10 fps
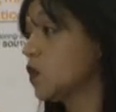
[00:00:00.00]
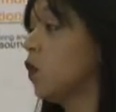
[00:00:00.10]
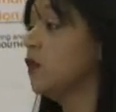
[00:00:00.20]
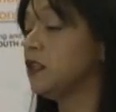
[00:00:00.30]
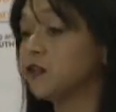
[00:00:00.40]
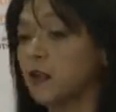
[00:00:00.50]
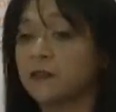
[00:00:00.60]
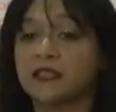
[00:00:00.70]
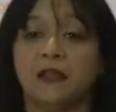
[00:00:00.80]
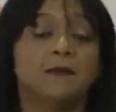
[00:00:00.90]
call is
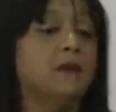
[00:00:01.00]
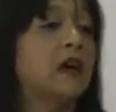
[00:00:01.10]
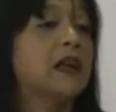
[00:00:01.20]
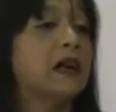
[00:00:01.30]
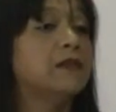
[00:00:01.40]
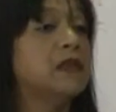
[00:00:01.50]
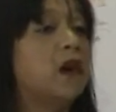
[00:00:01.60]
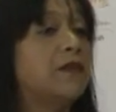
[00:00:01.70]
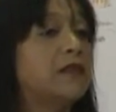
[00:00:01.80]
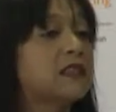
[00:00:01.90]
from some accounting
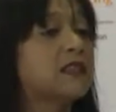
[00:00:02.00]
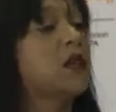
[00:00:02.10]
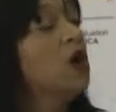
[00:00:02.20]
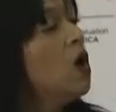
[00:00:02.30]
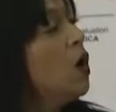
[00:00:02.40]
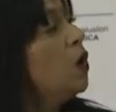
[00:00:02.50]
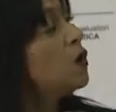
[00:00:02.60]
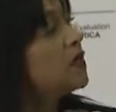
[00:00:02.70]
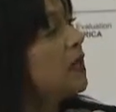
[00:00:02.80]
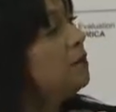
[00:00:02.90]
officer
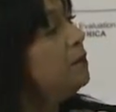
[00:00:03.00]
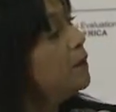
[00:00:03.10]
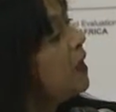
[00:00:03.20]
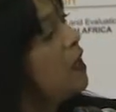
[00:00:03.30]
or some